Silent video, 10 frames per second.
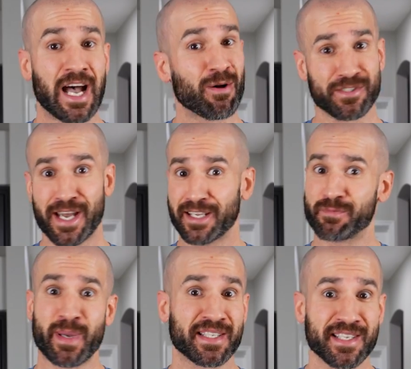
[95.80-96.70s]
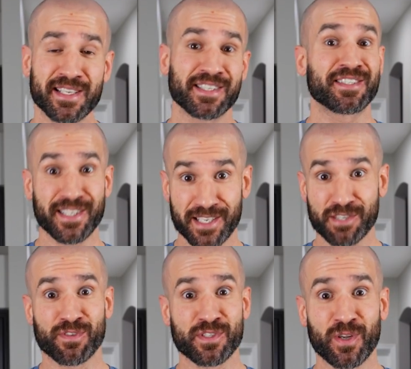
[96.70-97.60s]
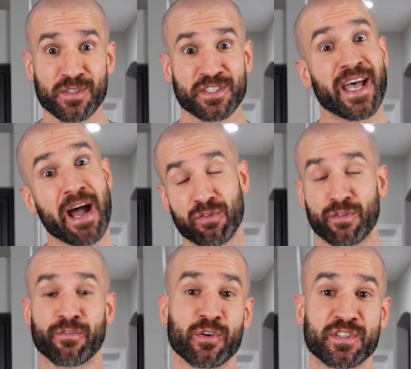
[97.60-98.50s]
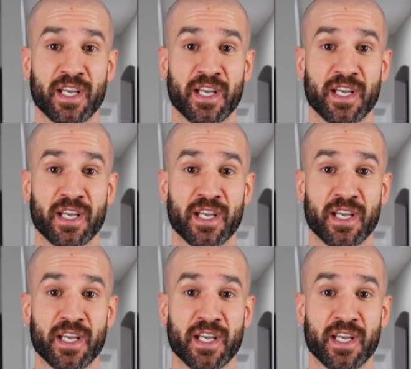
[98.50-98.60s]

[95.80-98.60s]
I was not expecting to see these results after the first